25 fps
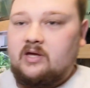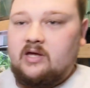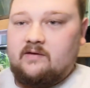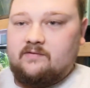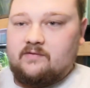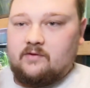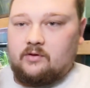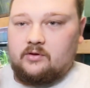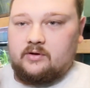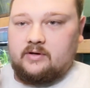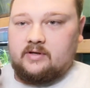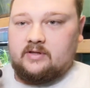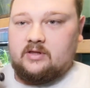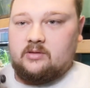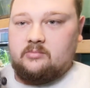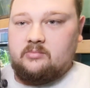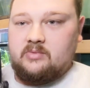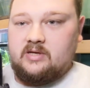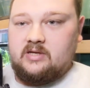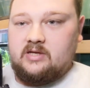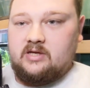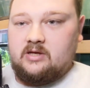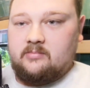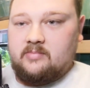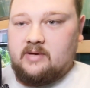If you look at the
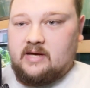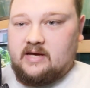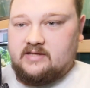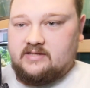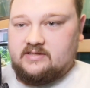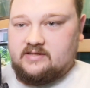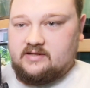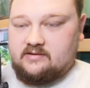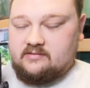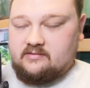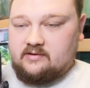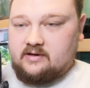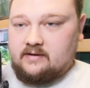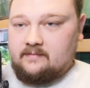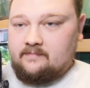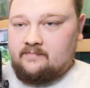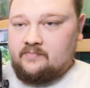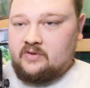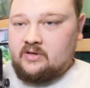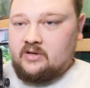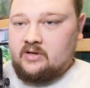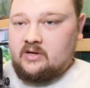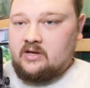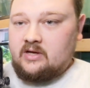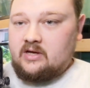media basket, right?
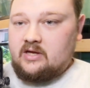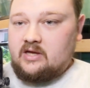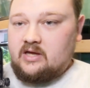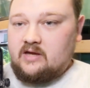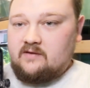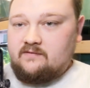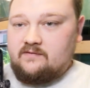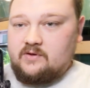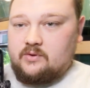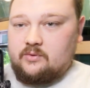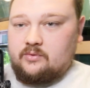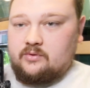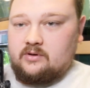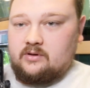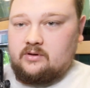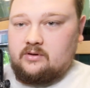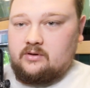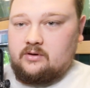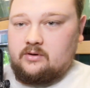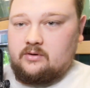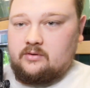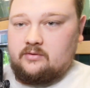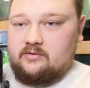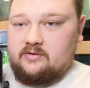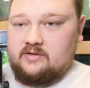If you were to
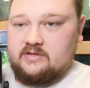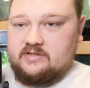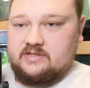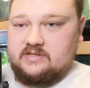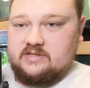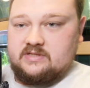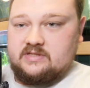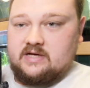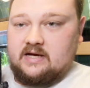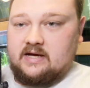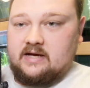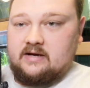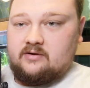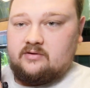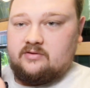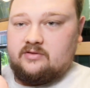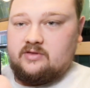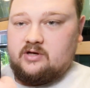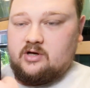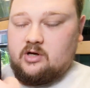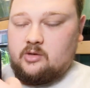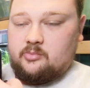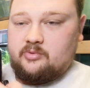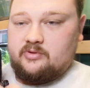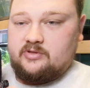load this entire
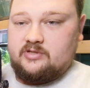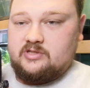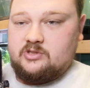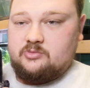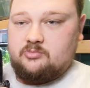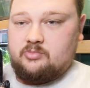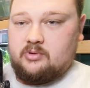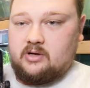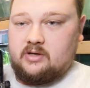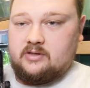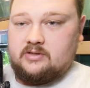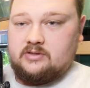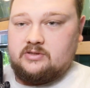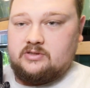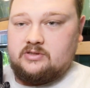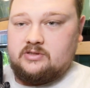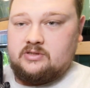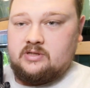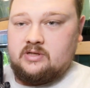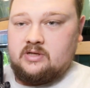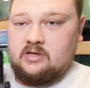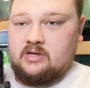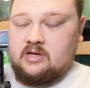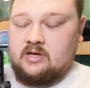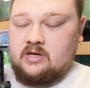thing up with sponge,
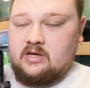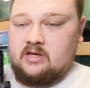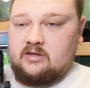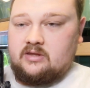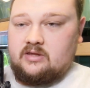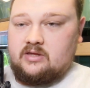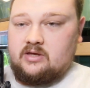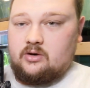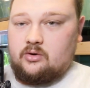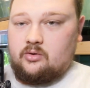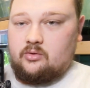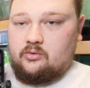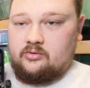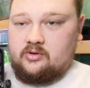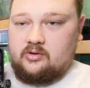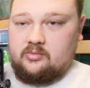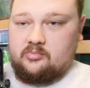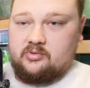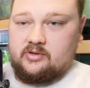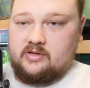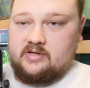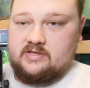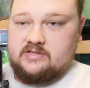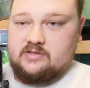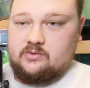the only
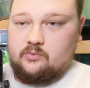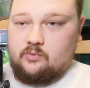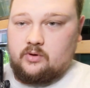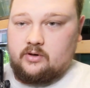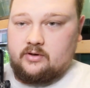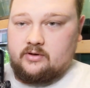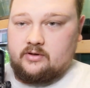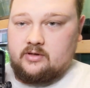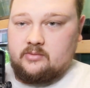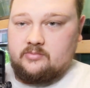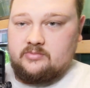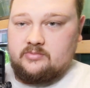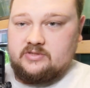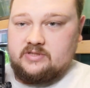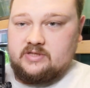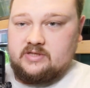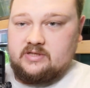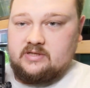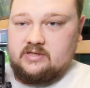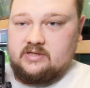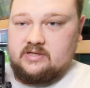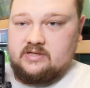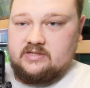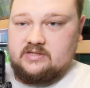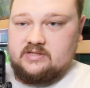place the water comes
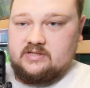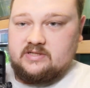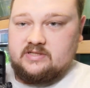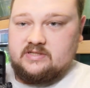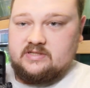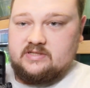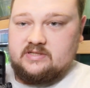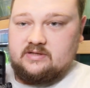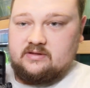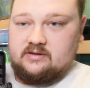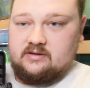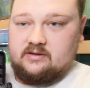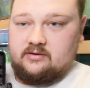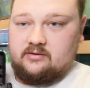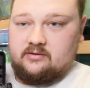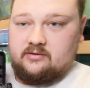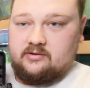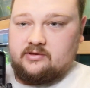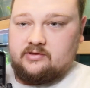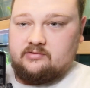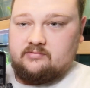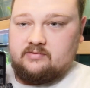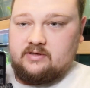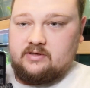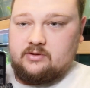in is this little
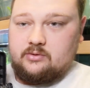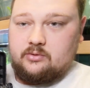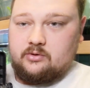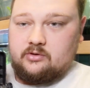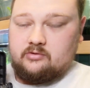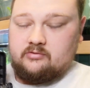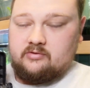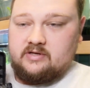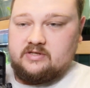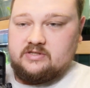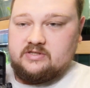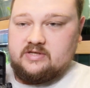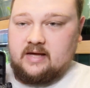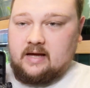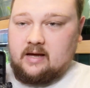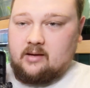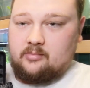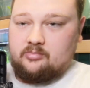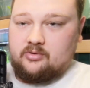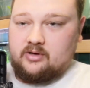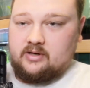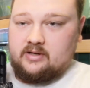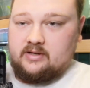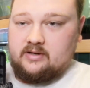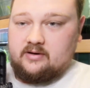3/4 inch
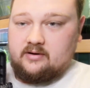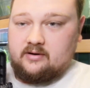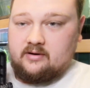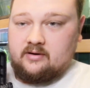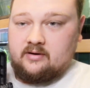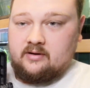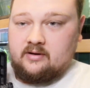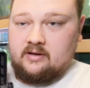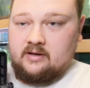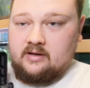gap right here.